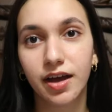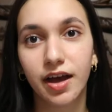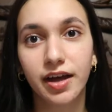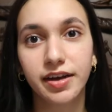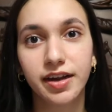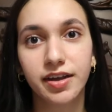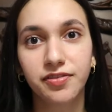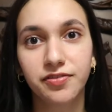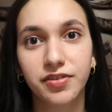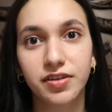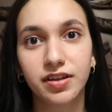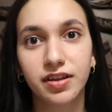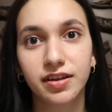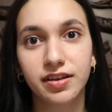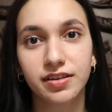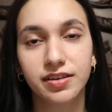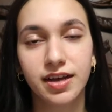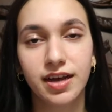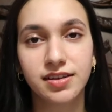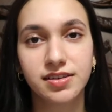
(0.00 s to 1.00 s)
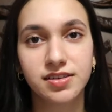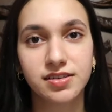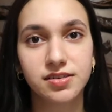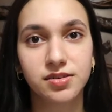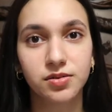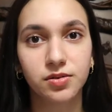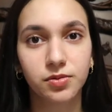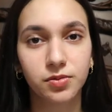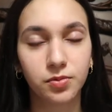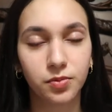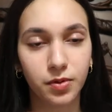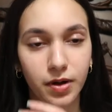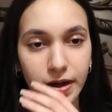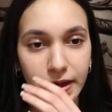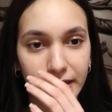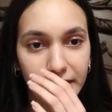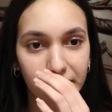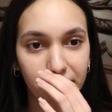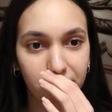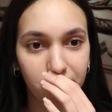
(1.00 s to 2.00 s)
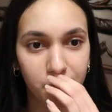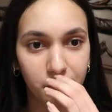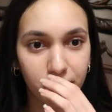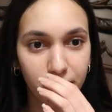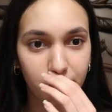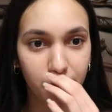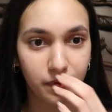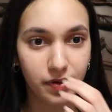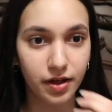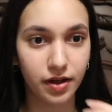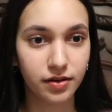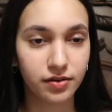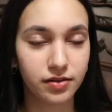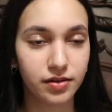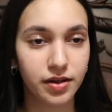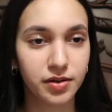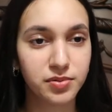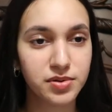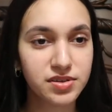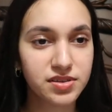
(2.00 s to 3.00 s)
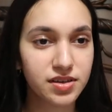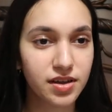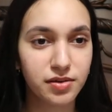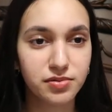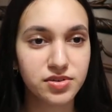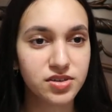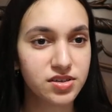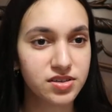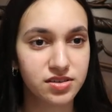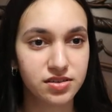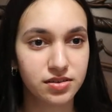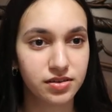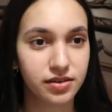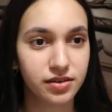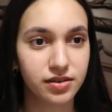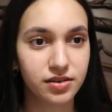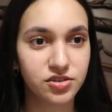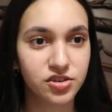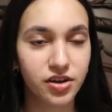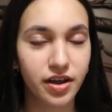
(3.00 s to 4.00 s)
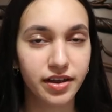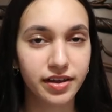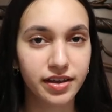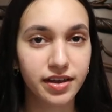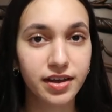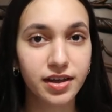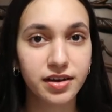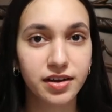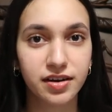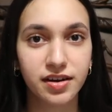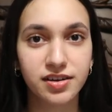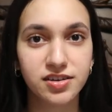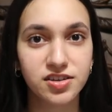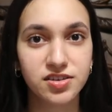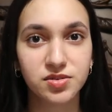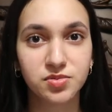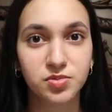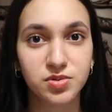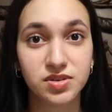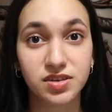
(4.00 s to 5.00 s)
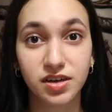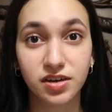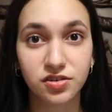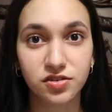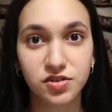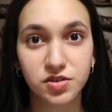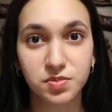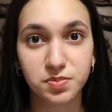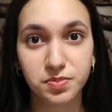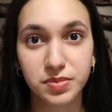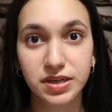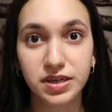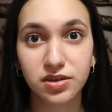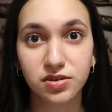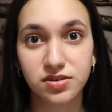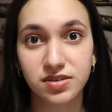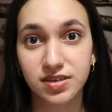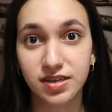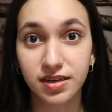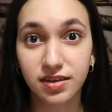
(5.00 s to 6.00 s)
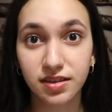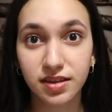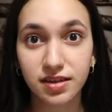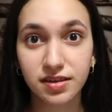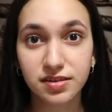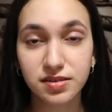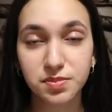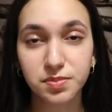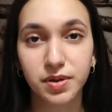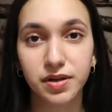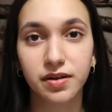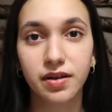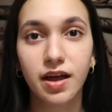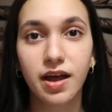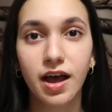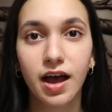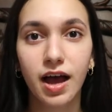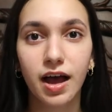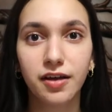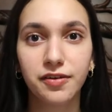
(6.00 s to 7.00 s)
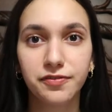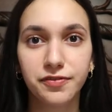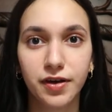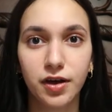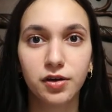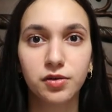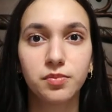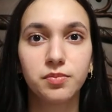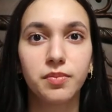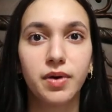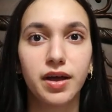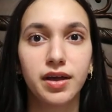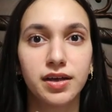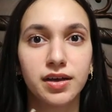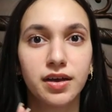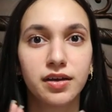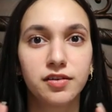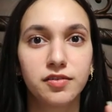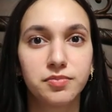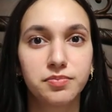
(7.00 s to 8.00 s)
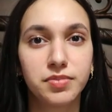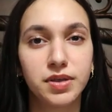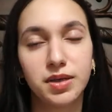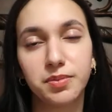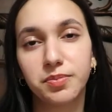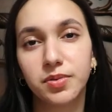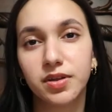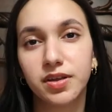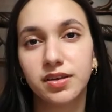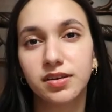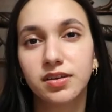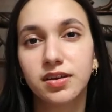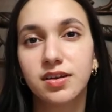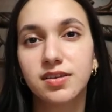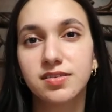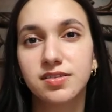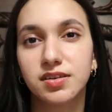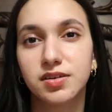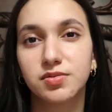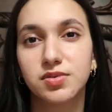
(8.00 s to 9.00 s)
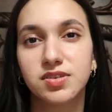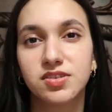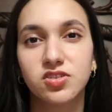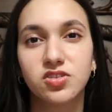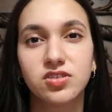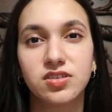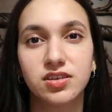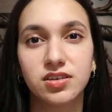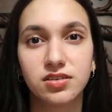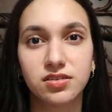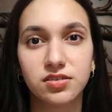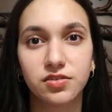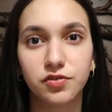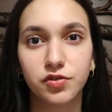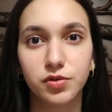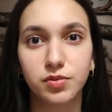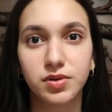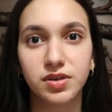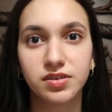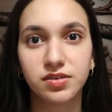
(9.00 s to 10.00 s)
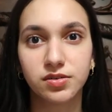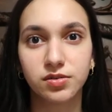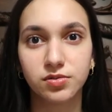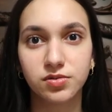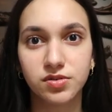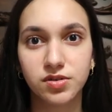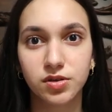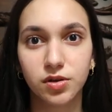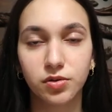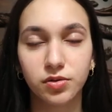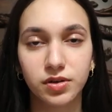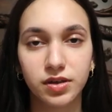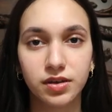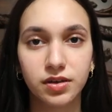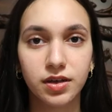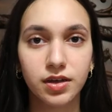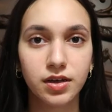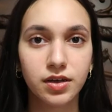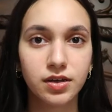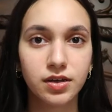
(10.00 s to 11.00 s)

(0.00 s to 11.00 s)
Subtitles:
And I feel like that's why I was just like a shy kid, and I just was scared to speak or say things, but I found my kind of people, I guess, and it was just easier for me to slowly